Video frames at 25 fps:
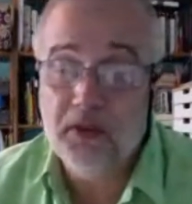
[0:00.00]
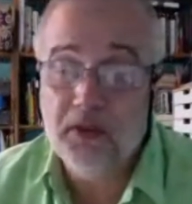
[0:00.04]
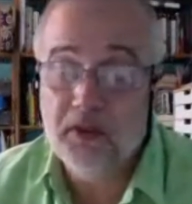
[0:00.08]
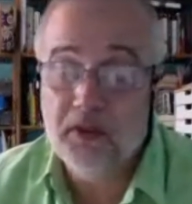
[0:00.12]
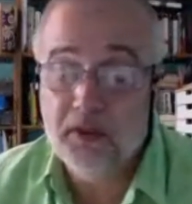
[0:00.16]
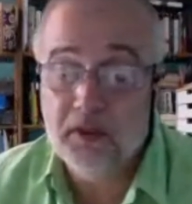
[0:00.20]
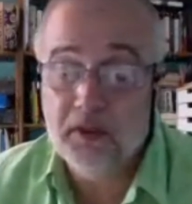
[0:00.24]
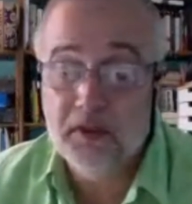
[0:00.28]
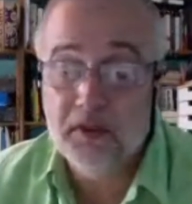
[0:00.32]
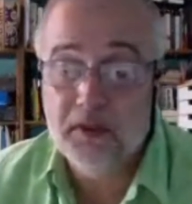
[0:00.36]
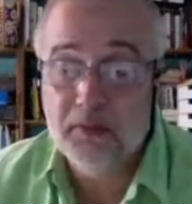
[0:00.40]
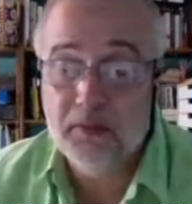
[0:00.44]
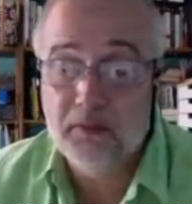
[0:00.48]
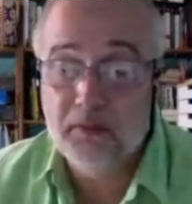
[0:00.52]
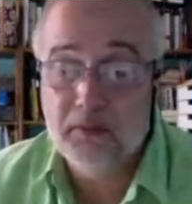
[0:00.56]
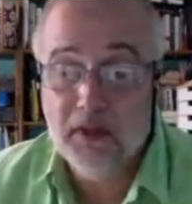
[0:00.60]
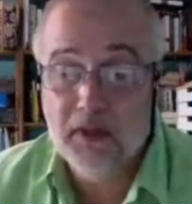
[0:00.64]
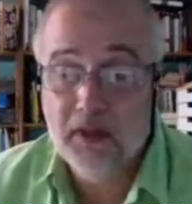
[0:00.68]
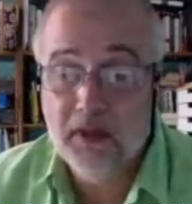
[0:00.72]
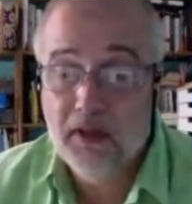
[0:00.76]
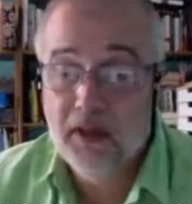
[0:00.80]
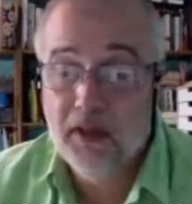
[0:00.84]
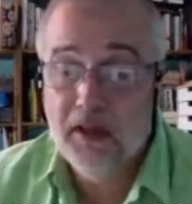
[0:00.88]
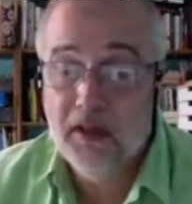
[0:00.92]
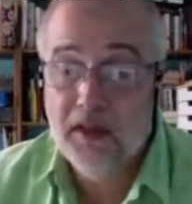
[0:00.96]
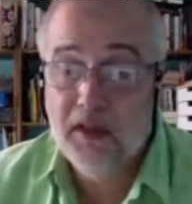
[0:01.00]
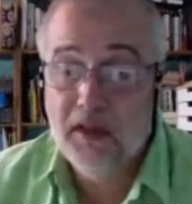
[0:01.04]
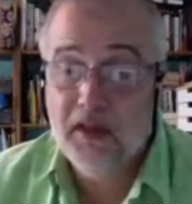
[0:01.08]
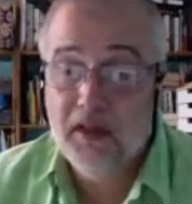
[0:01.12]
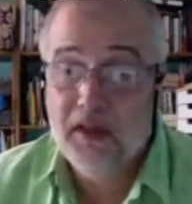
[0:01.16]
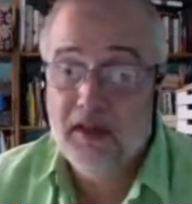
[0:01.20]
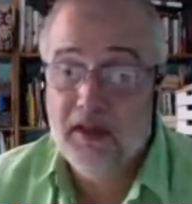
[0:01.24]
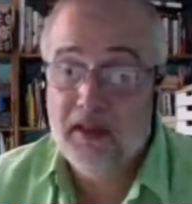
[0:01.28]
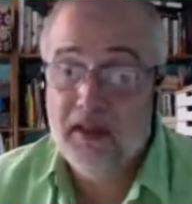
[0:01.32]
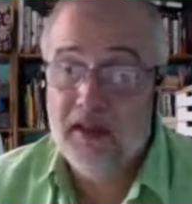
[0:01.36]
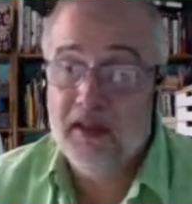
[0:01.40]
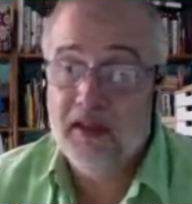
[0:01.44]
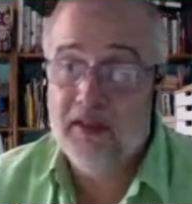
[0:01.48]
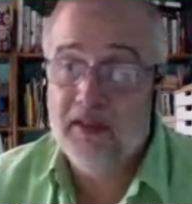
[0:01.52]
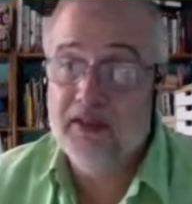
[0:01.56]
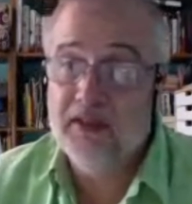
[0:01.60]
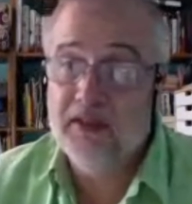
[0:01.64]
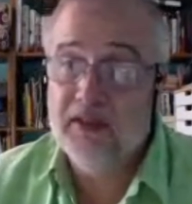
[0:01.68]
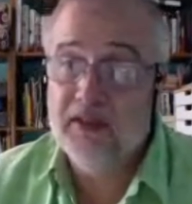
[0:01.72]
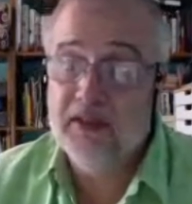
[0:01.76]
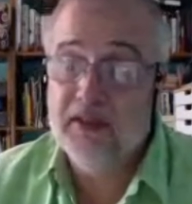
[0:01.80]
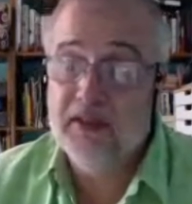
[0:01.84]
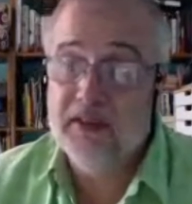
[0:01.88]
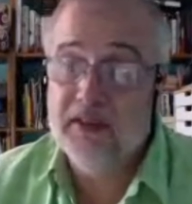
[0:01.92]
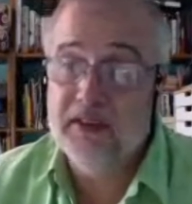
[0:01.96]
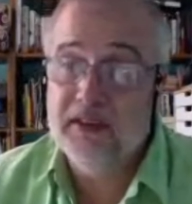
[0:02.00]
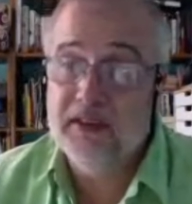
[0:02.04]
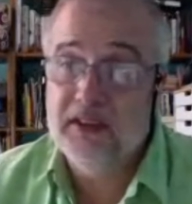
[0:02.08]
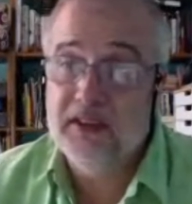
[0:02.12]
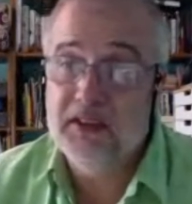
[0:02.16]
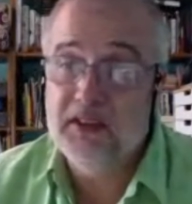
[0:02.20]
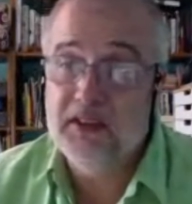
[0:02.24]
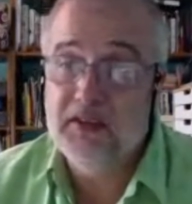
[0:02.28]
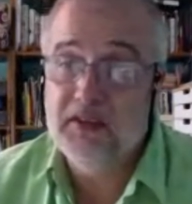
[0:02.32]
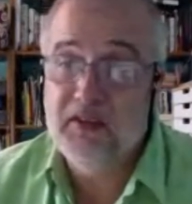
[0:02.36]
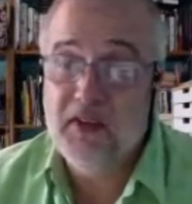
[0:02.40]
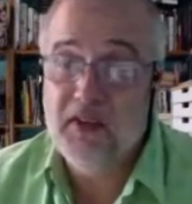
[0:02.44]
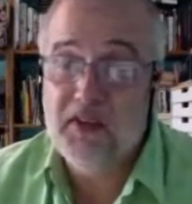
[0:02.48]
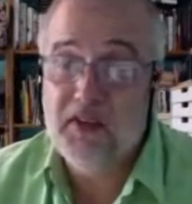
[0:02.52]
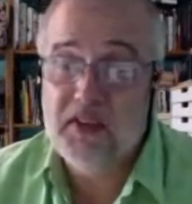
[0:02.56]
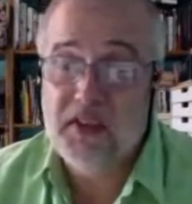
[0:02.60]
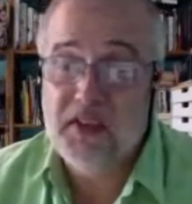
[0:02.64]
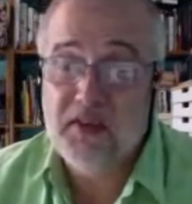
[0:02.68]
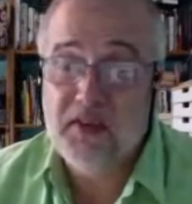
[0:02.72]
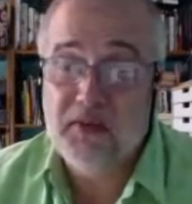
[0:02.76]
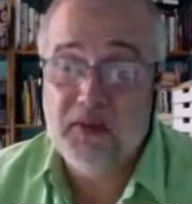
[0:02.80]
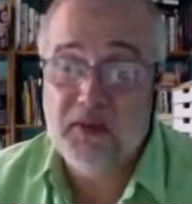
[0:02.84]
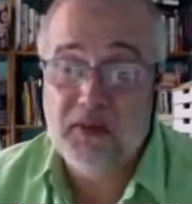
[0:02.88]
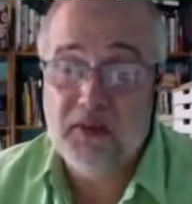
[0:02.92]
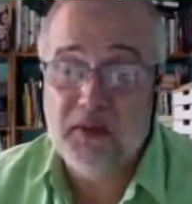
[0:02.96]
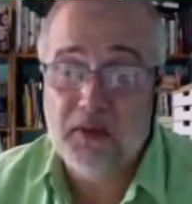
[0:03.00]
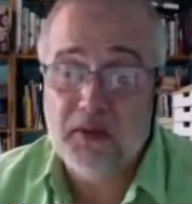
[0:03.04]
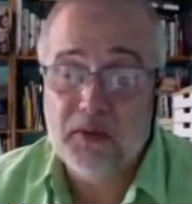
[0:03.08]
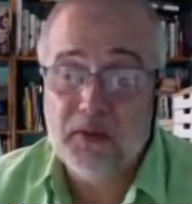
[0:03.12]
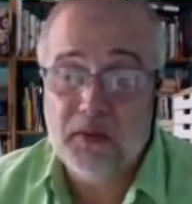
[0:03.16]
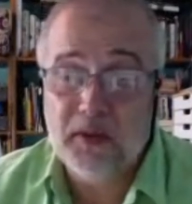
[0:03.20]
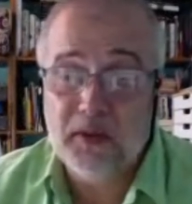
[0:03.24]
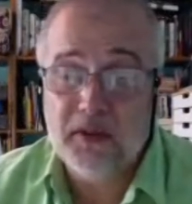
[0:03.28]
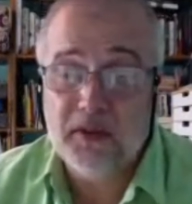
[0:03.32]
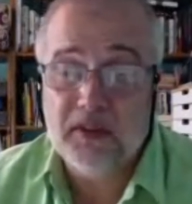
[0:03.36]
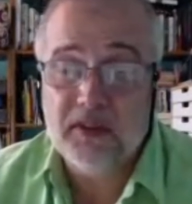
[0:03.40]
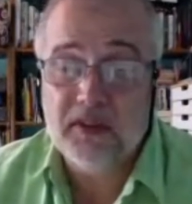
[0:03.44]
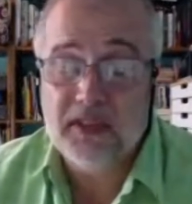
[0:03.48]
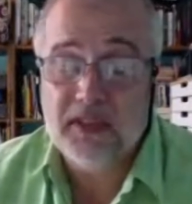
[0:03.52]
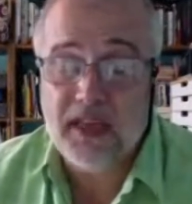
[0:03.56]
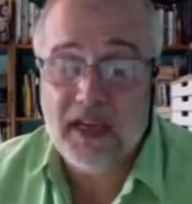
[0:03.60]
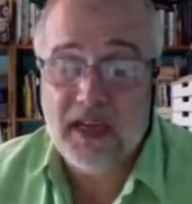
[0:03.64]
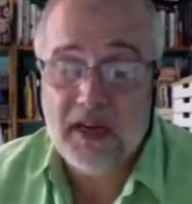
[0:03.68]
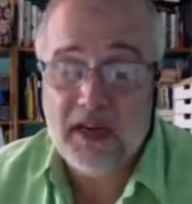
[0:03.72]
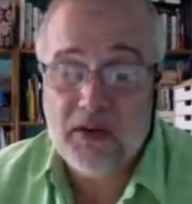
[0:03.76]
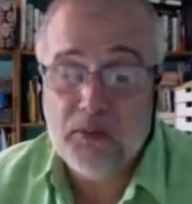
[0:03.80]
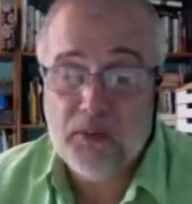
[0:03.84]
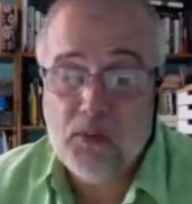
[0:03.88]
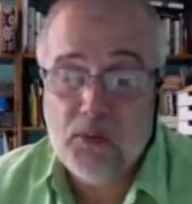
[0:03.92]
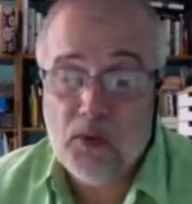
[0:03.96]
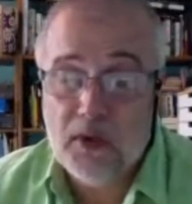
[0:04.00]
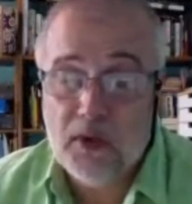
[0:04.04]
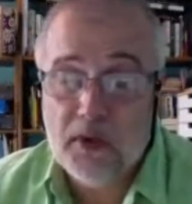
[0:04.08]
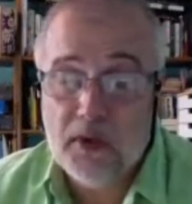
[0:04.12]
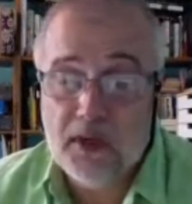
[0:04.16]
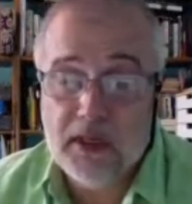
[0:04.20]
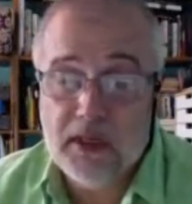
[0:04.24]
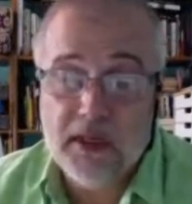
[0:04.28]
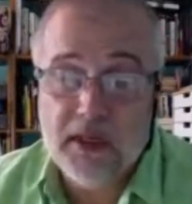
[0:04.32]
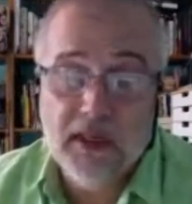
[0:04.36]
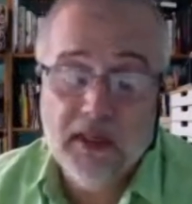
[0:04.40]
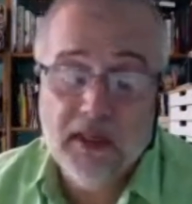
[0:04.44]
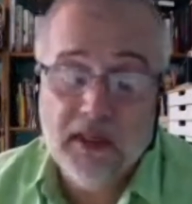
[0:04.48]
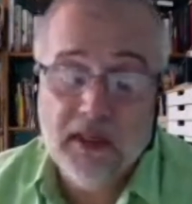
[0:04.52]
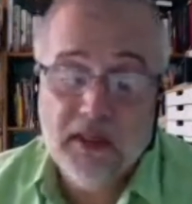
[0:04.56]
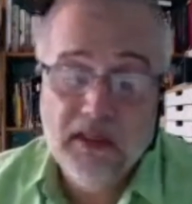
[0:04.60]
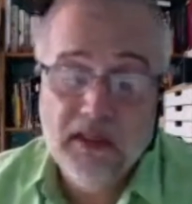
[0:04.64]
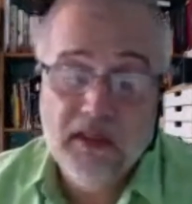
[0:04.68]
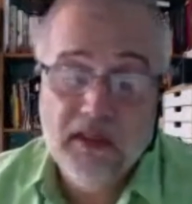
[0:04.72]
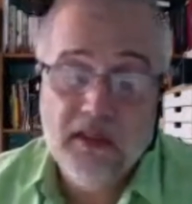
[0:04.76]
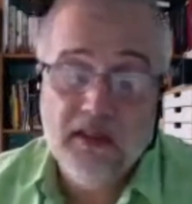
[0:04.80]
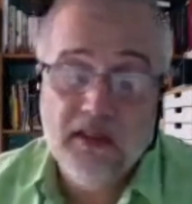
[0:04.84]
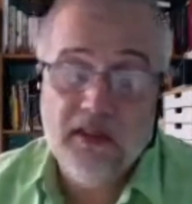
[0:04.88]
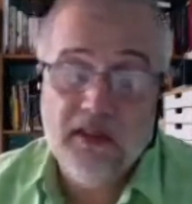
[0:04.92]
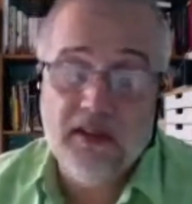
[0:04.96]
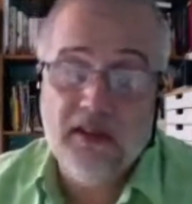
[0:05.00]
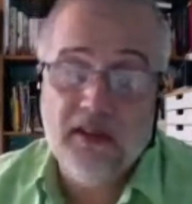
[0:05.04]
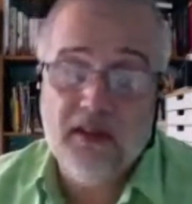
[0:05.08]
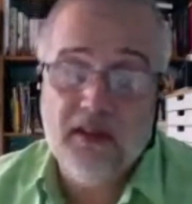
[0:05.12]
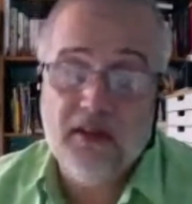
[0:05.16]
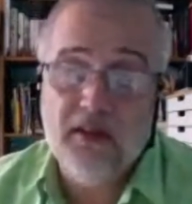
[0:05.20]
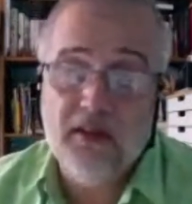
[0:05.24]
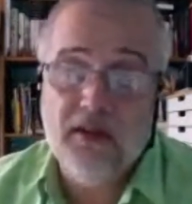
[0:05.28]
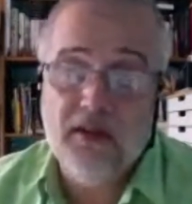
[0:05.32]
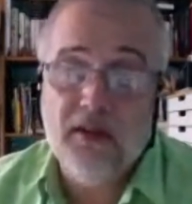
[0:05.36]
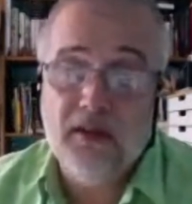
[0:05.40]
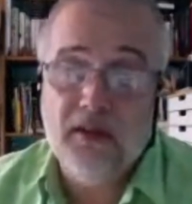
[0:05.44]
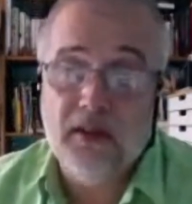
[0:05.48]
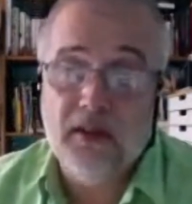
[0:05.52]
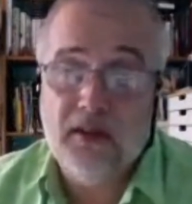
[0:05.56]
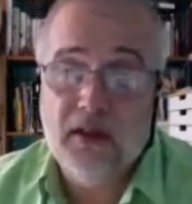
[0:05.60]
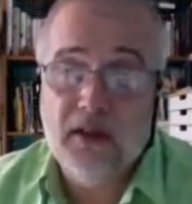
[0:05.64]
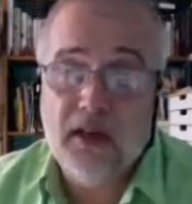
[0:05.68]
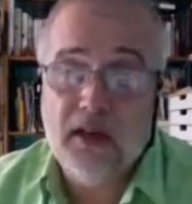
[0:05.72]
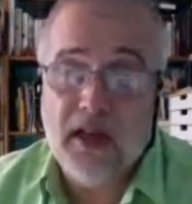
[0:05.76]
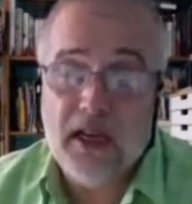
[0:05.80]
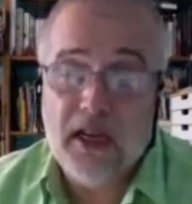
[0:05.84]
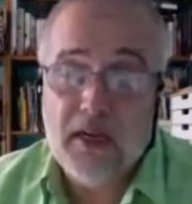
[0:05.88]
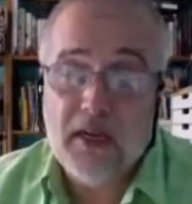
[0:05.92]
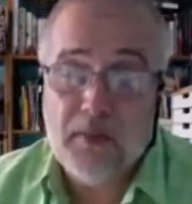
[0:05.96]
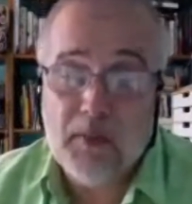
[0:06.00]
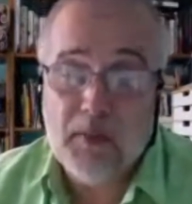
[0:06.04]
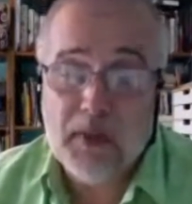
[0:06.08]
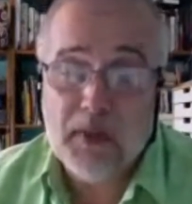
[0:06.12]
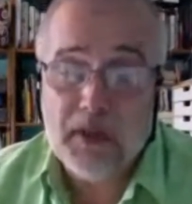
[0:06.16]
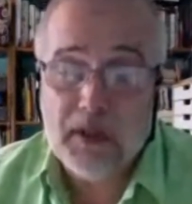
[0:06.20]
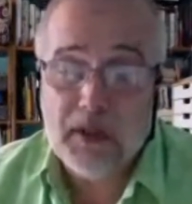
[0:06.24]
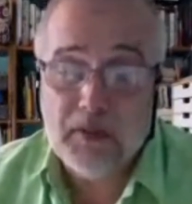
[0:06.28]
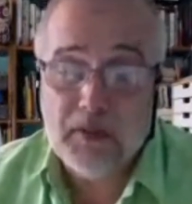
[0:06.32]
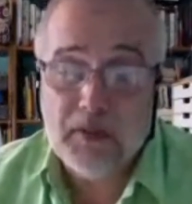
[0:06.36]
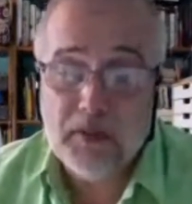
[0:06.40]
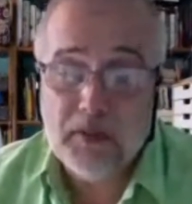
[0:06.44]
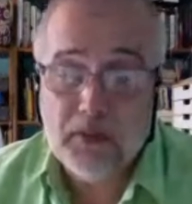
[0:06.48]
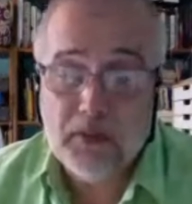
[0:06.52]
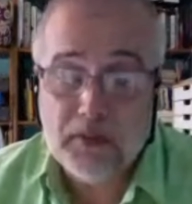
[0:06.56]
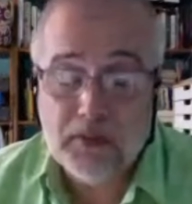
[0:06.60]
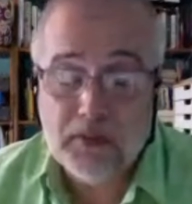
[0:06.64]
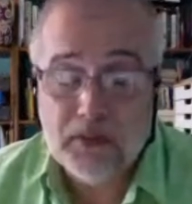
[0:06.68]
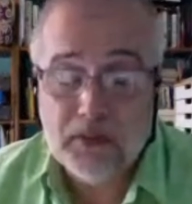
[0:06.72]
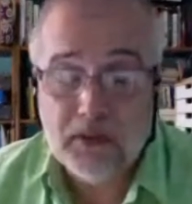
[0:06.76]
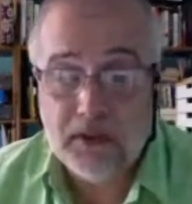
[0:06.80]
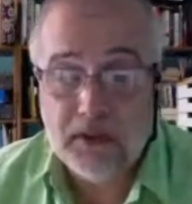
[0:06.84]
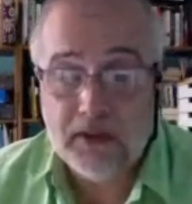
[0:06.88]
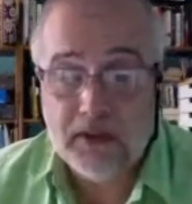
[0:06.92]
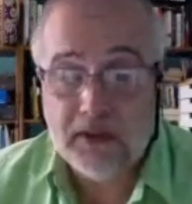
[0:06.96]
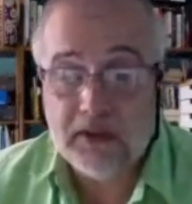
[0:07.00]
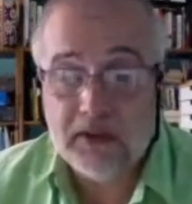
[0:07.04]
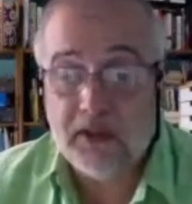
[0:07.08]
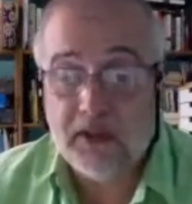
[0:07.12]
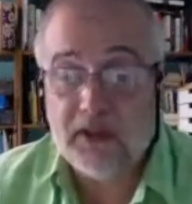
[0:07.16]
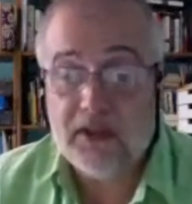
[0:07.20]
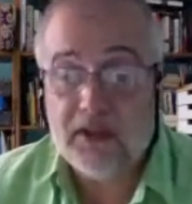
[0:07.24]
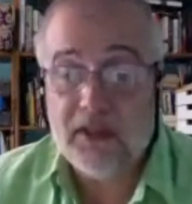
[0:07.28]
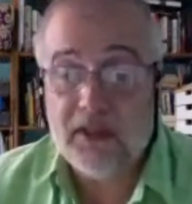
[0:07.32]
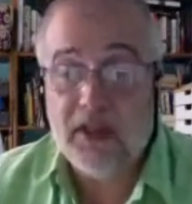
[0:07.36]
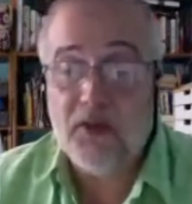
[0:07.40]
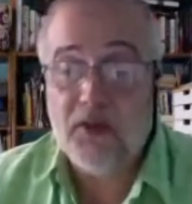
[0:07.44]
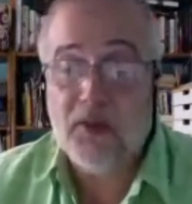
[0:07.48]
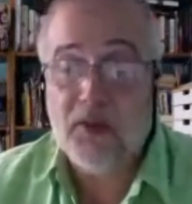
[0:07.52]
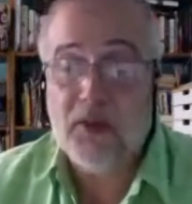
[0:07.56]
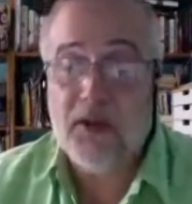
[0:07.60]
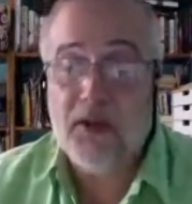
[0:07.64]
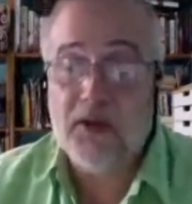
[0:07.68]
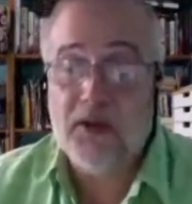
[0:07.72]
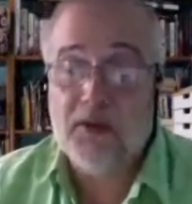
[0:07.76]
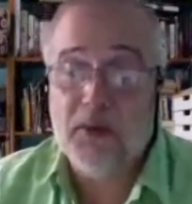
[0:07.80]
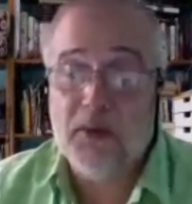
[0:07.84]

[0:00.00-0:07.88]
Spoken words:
And it's very difficult to understand why the Labour people in South Wales.